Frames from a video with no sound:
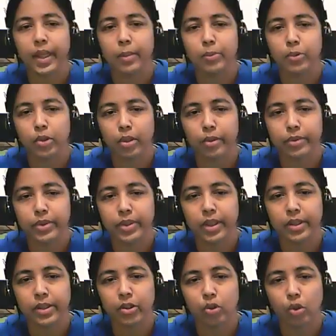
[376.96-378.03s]
absorb
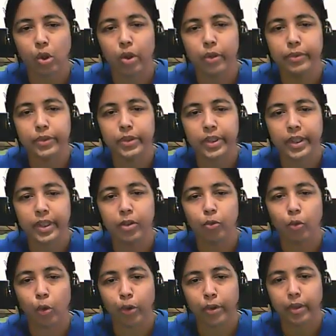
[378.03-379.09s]
the dissolved in
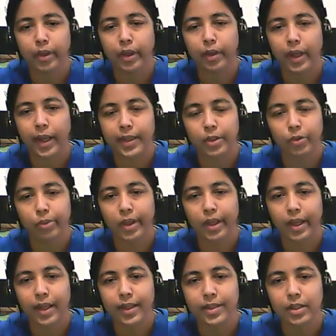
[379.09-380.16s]
water as well
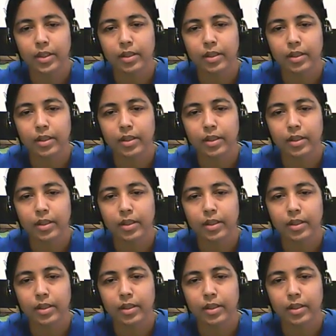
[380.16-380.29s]
as